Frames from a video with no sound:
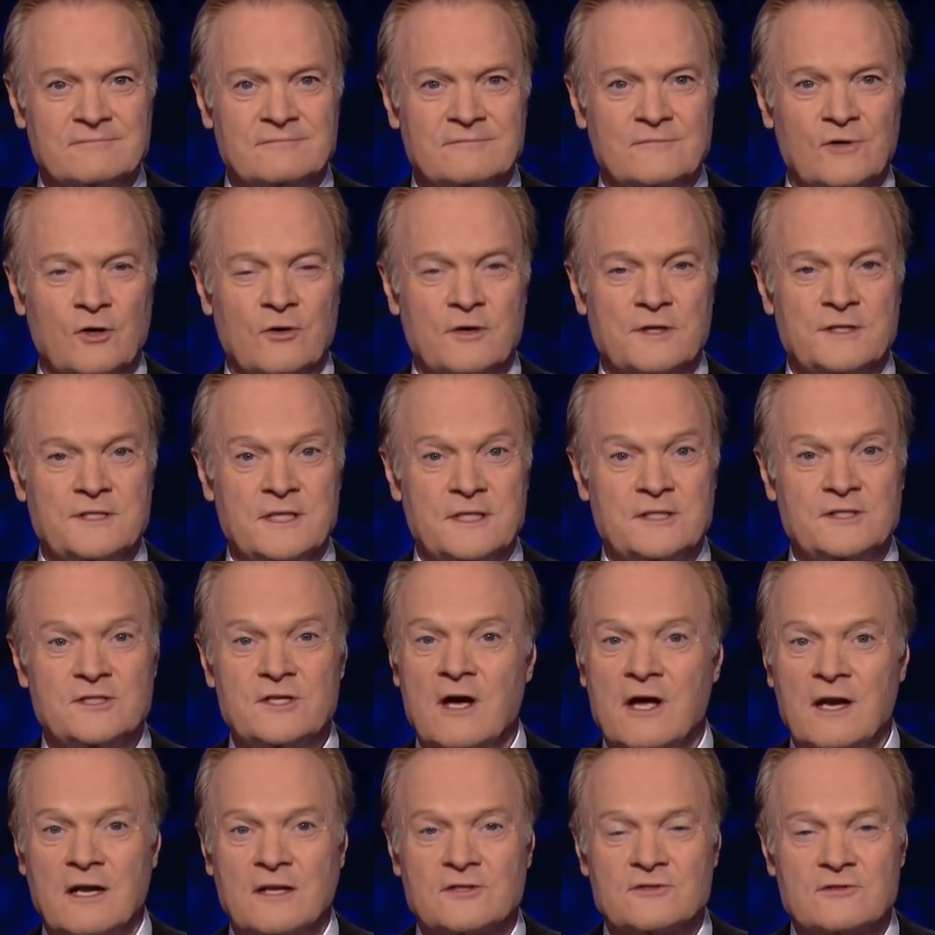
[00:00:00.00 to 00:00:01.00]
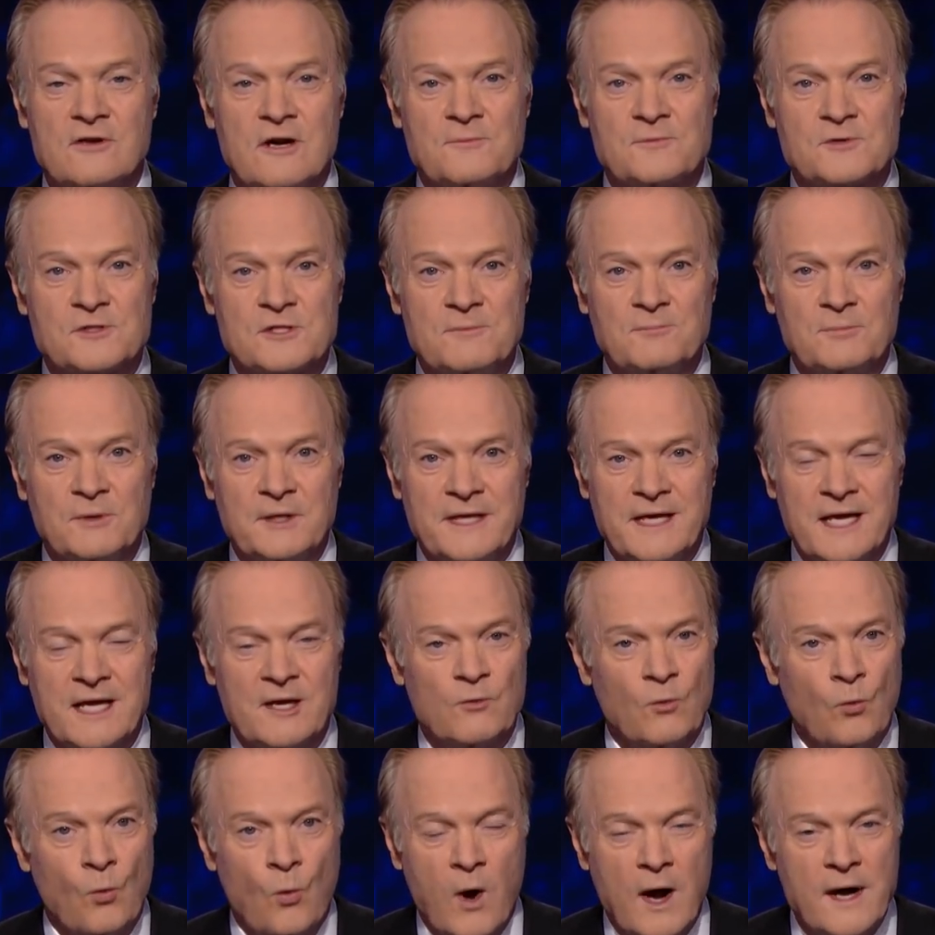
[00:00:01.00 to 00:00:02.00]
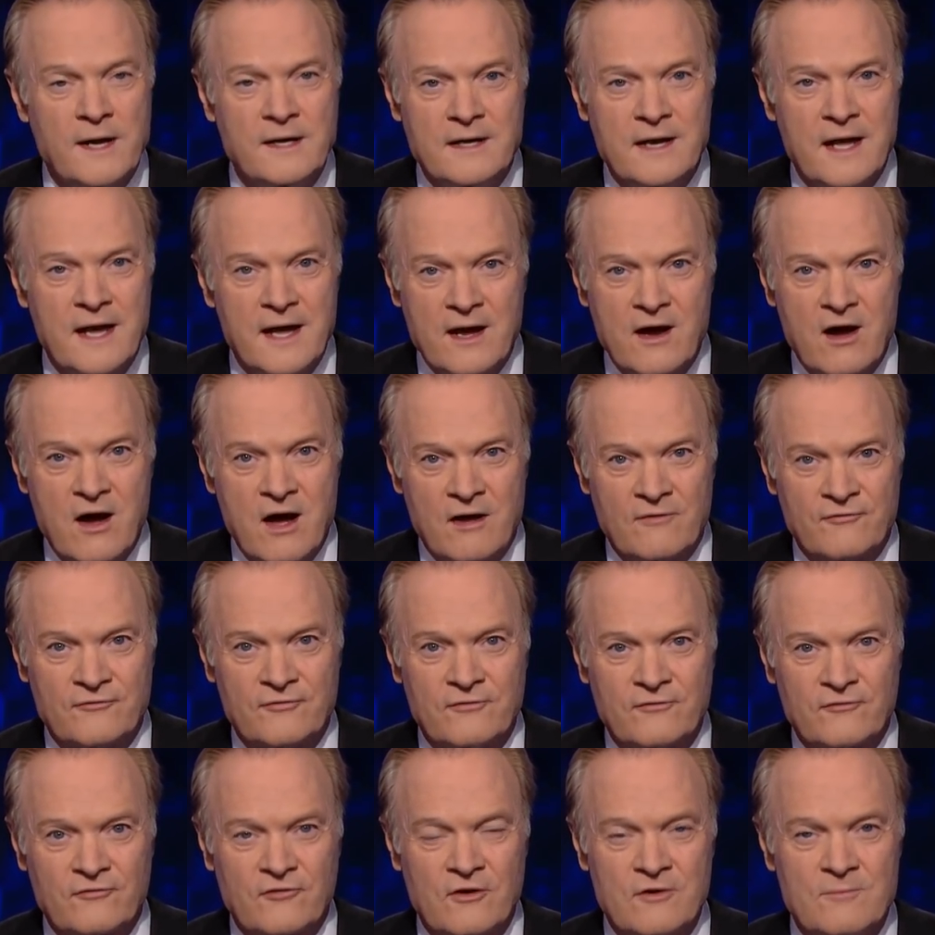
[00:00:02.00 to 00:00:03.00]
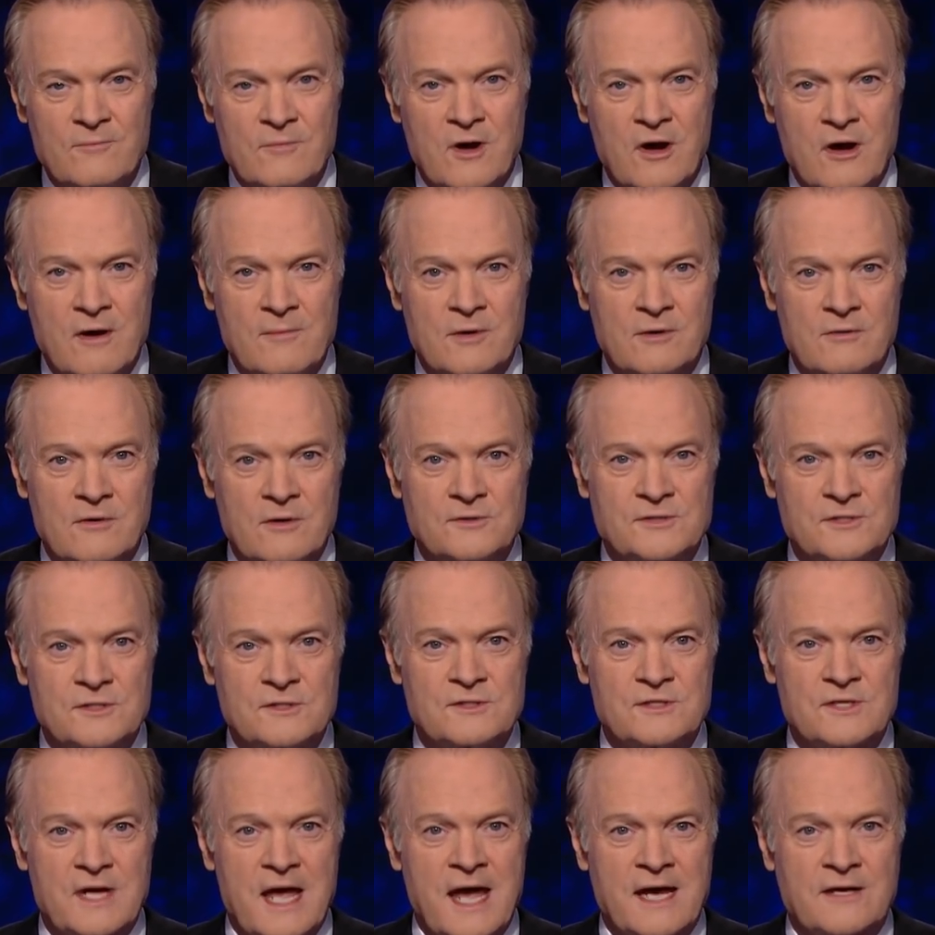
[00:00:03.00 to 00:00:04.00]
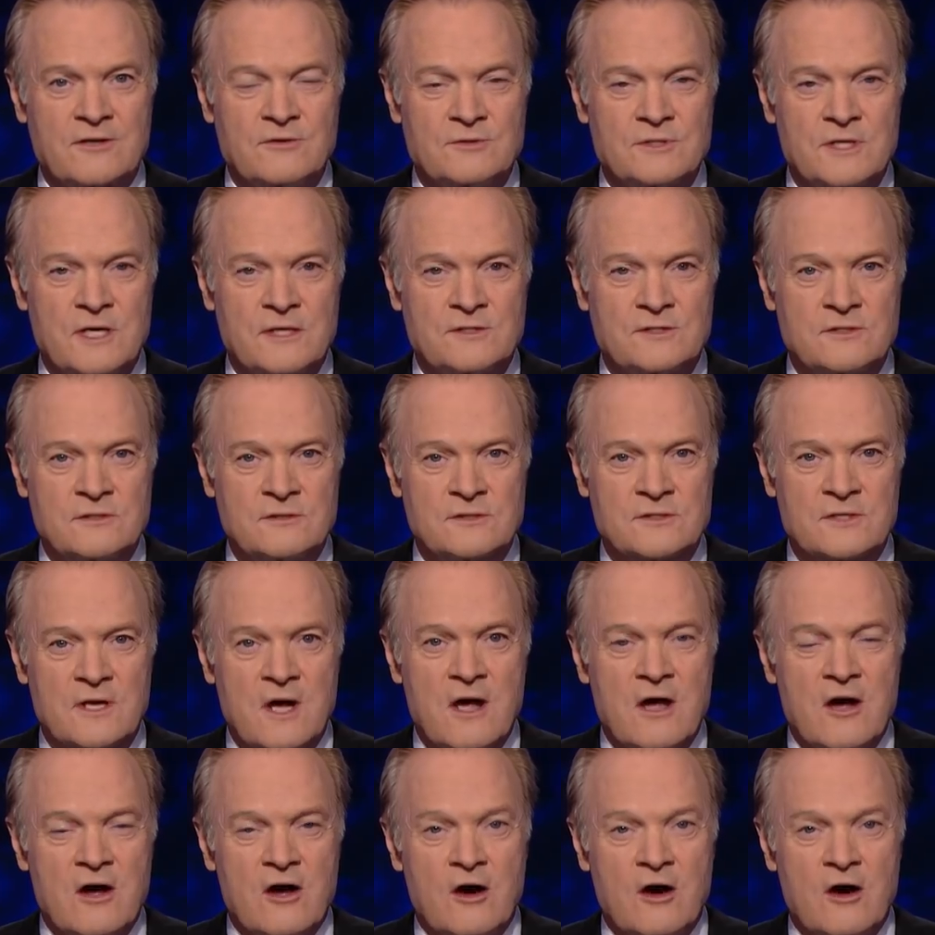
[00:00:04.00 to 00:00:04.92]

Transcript: Or did Donald Trump simply get one day off from Omarosa's accusations?